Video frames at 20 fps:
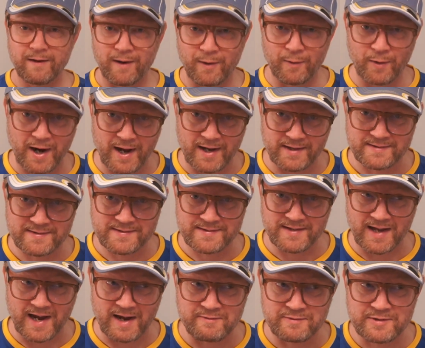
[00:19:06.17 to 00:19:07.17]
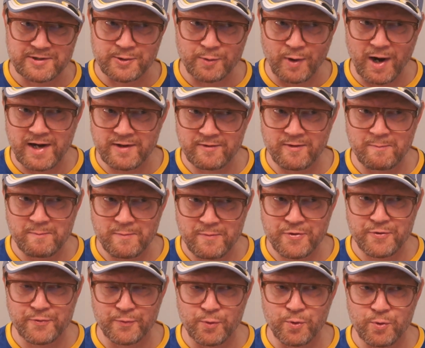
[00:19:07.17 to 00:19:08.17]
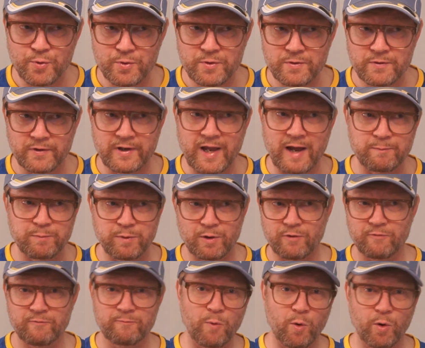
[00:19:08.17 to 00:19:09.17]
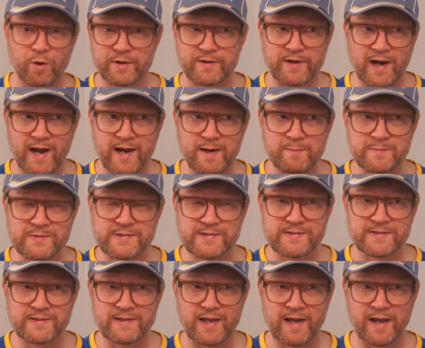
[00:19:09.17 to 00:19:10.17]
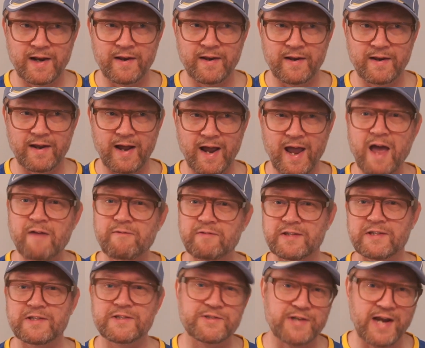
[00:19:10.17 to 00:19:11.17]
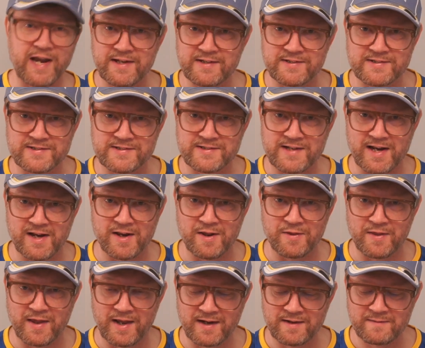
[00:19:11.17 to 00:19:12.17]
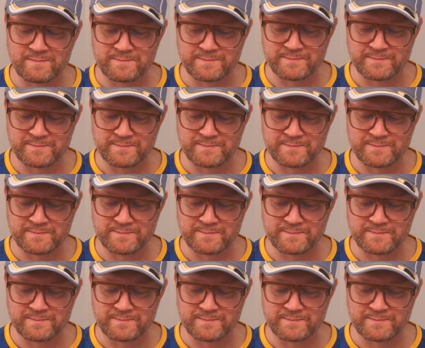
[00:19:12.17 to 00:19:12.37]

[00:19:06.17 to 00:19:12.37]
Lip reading: Alright, I've tried them through a couple of more times and I haven't changed anything.